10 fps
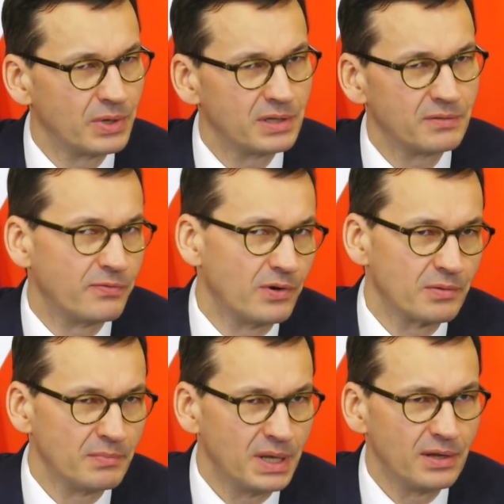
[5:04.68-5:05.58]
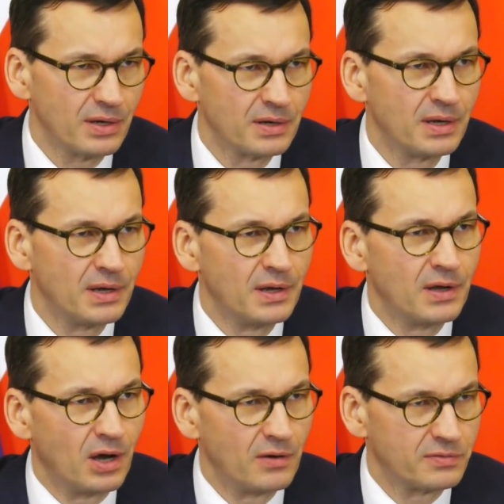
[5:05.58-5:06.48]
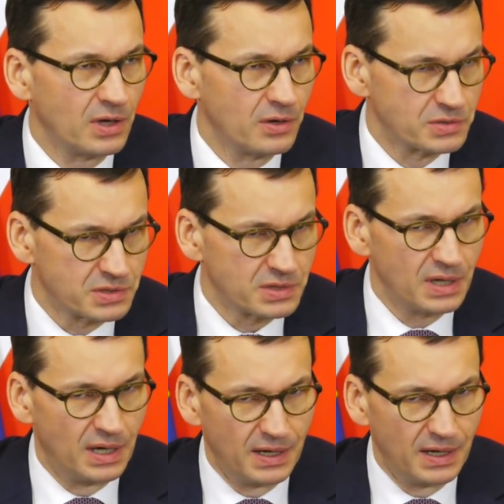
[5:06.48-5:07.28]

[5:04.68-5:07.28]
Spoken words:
24 million of those